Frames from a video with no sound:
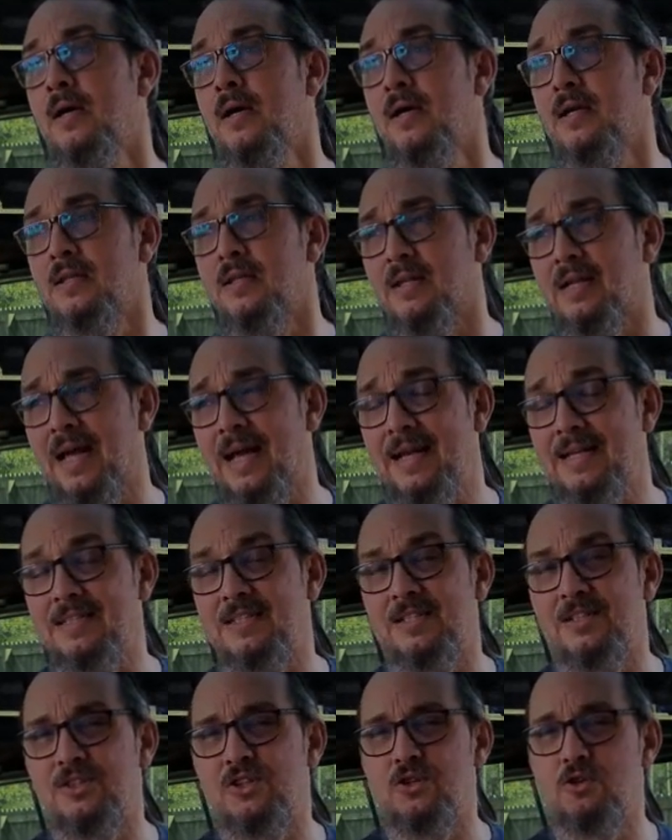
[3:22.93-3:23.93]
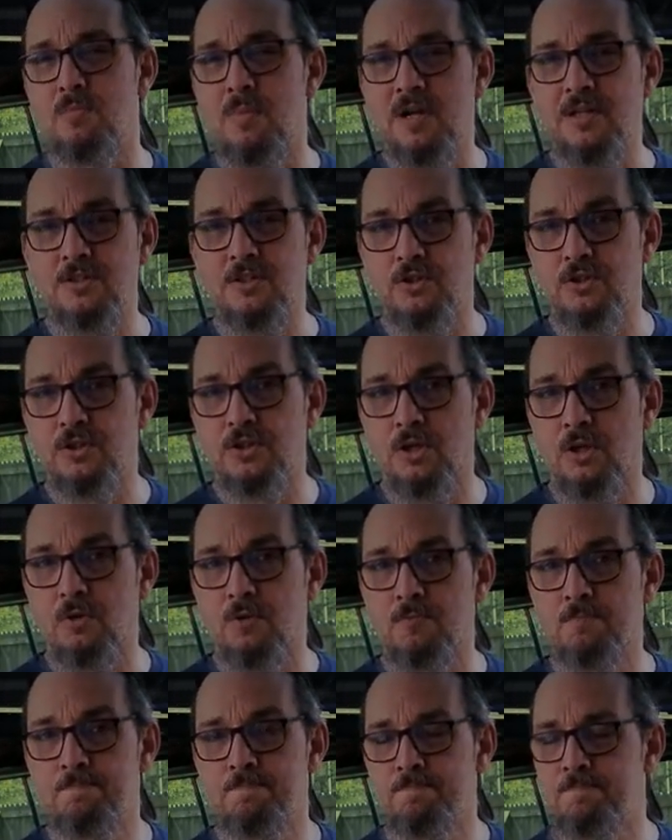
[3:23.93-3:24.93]
The last 2 months or so,
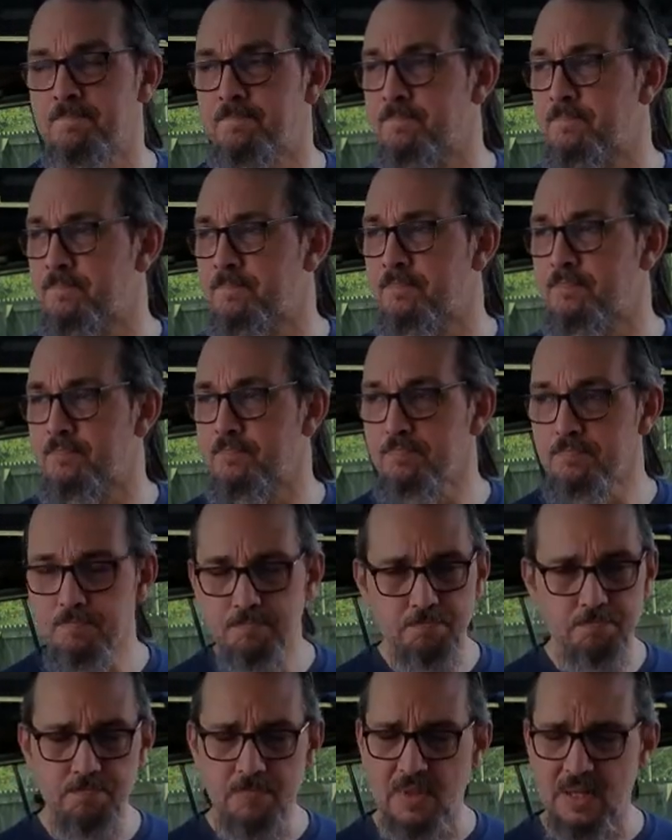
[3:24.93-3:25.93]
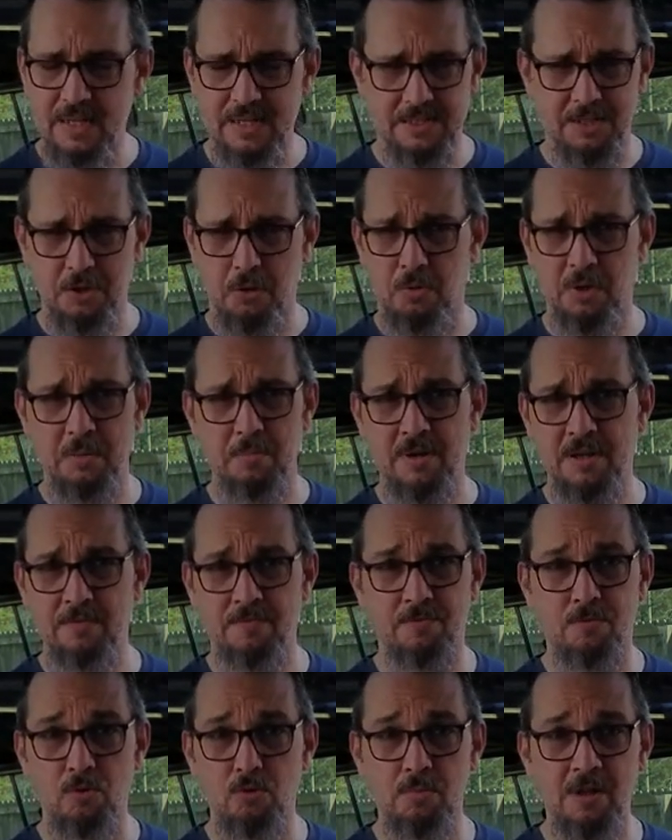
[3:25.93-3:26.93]
it's only been
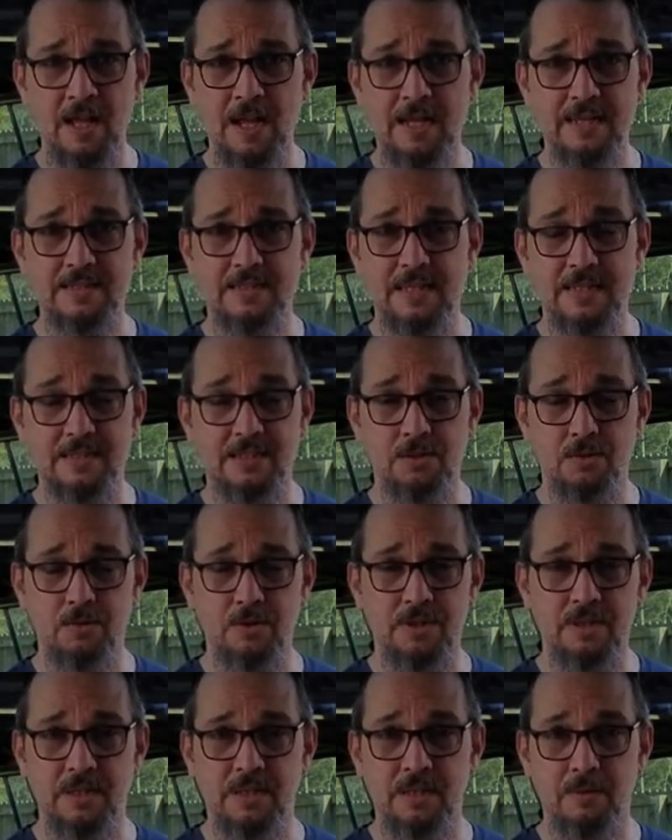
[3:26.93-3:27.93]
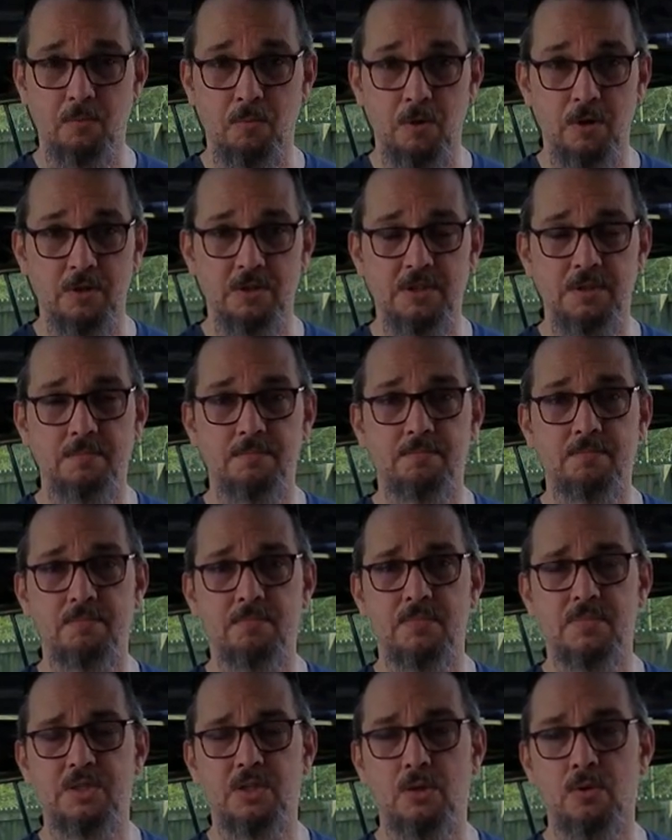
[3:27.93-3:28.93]
full blast. That's the only thing that works.
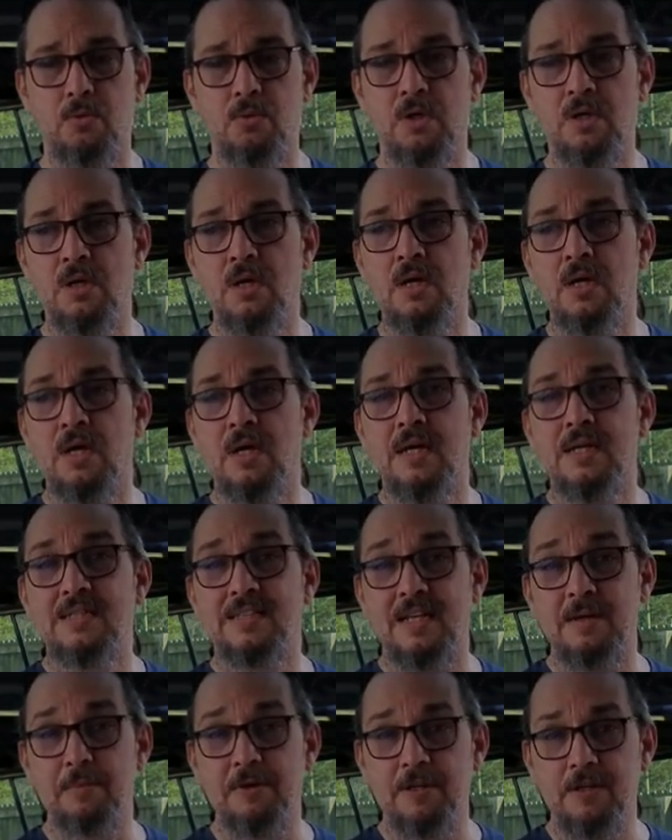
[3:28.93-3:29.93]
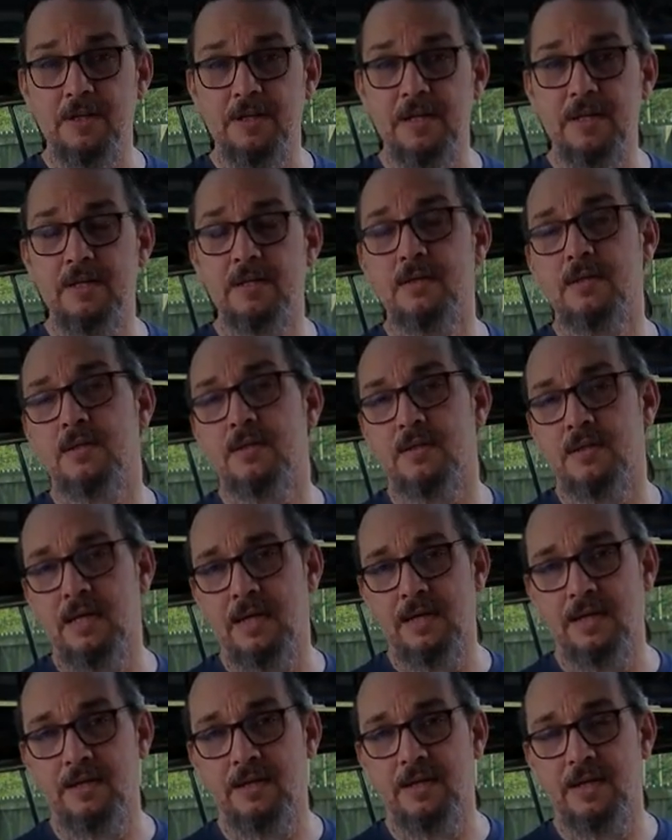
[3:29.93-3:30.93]
So typically that
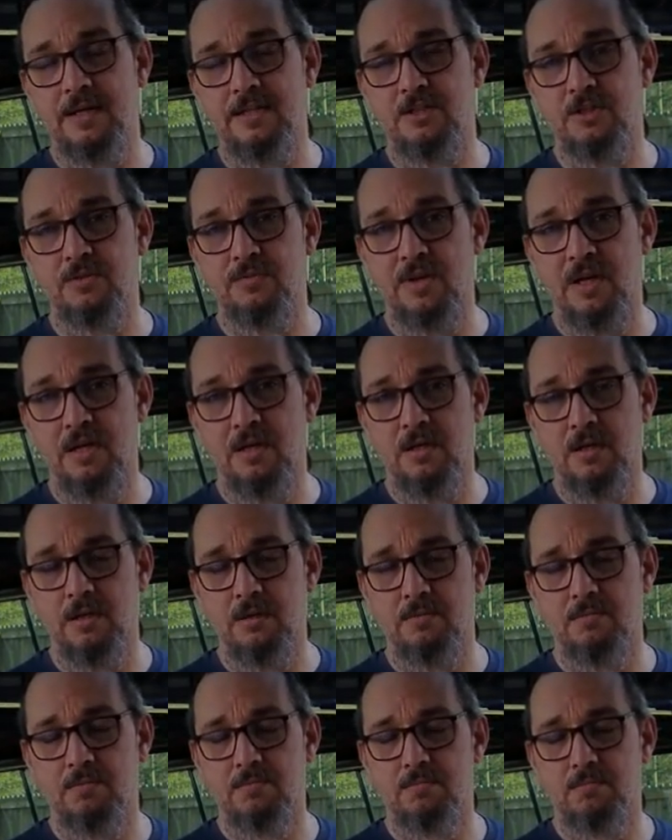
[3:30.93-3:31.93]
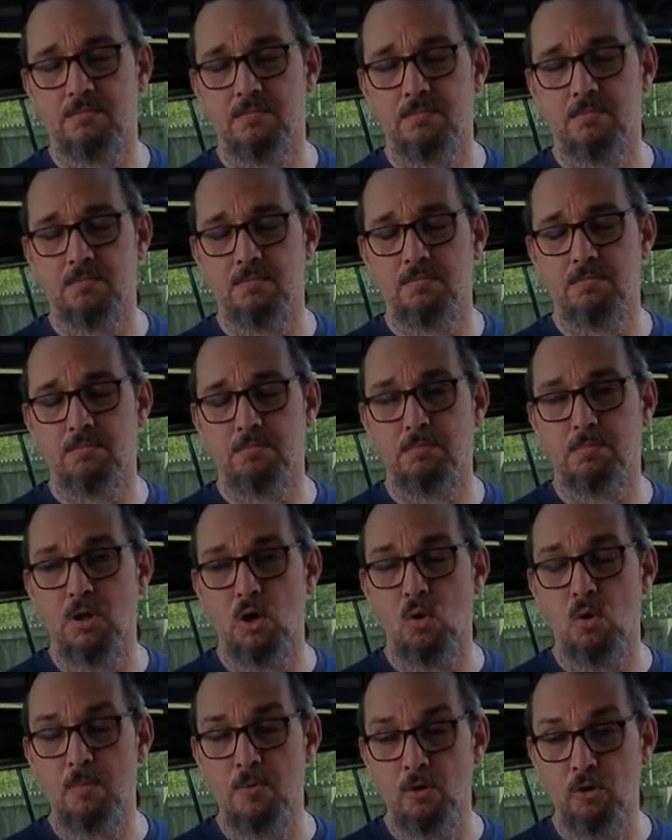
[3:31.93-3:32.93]
indicates you've got a
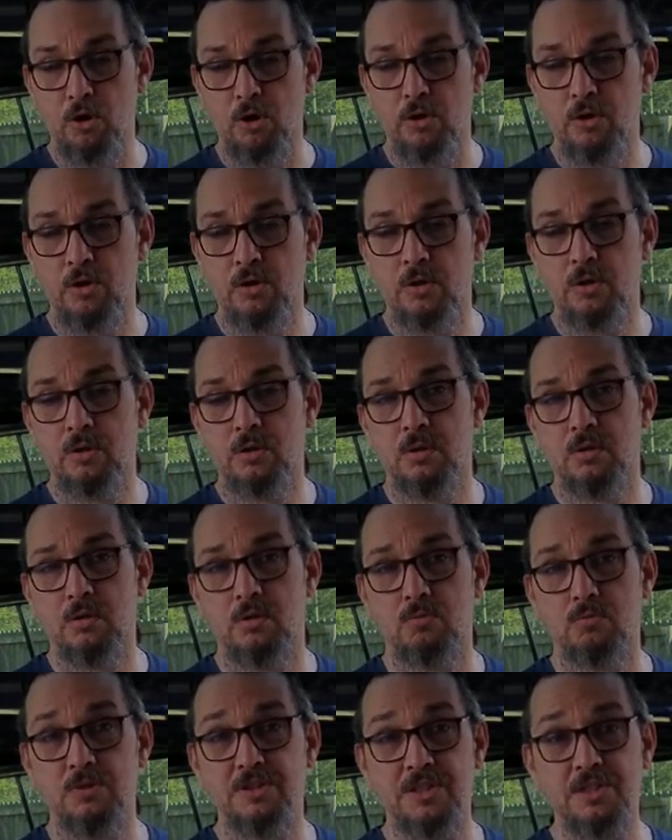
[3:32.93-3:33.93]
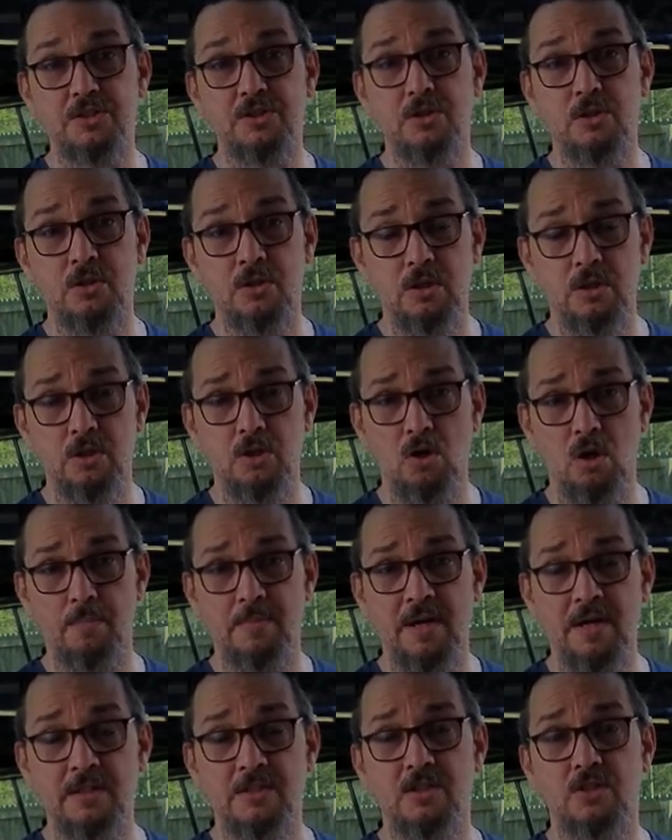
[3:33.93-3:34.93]
blower motor resistor gone
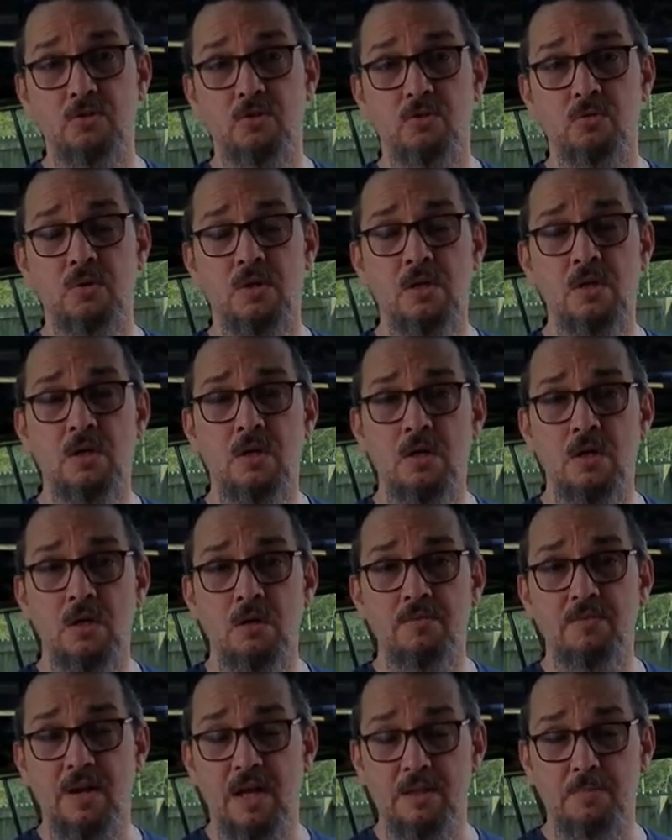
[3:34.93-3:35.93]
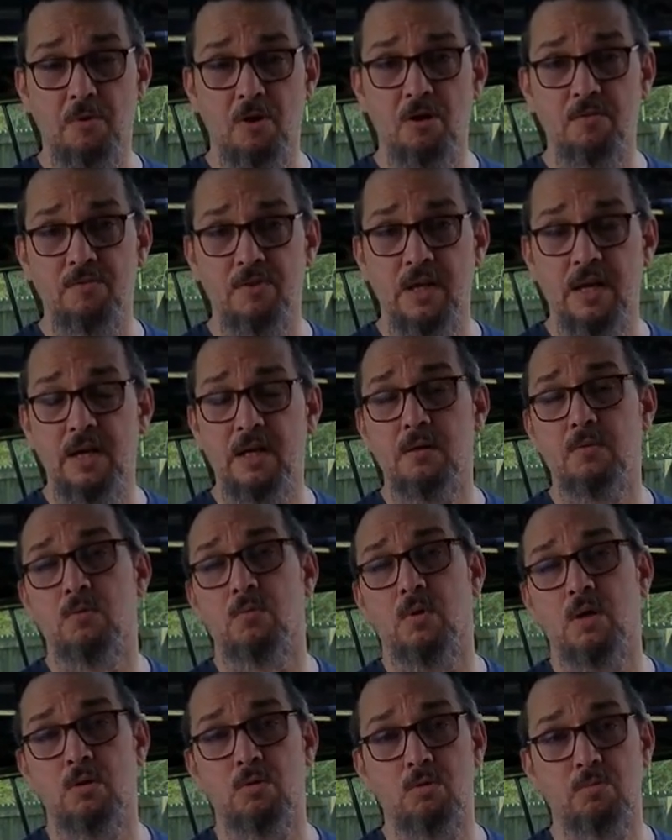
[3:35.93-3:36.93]
bad. So got the part for that. We're
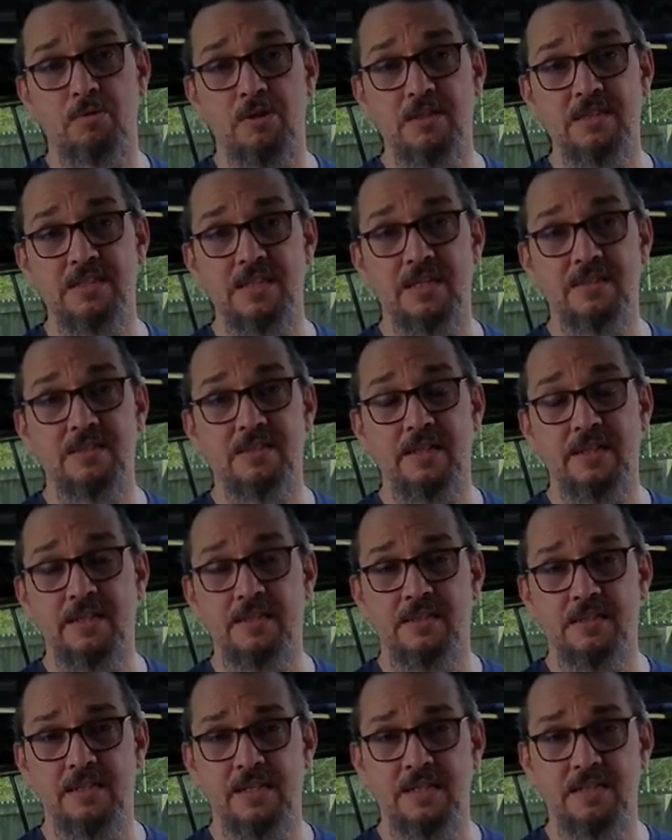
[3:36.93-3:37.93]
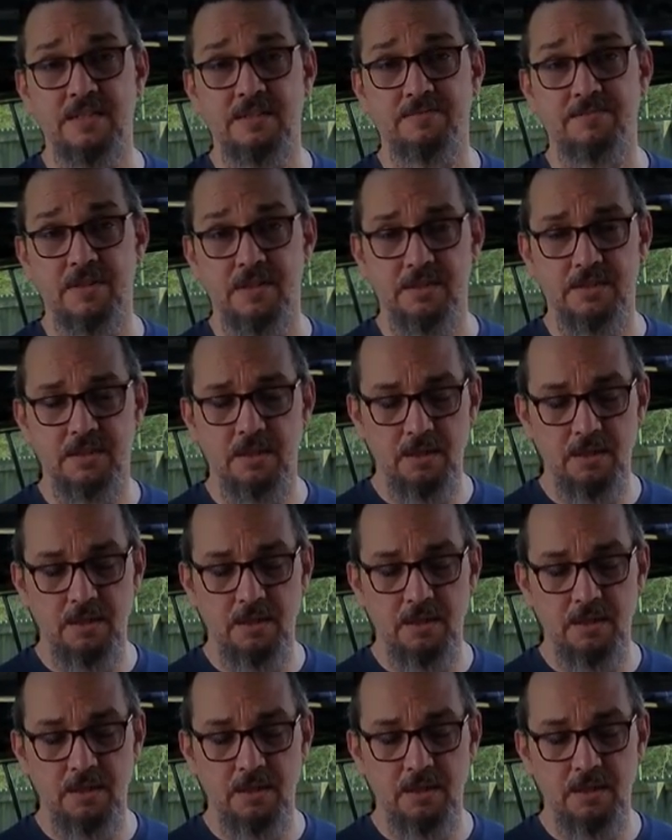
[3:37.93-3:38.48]
going to replace that today. It's an easy fix.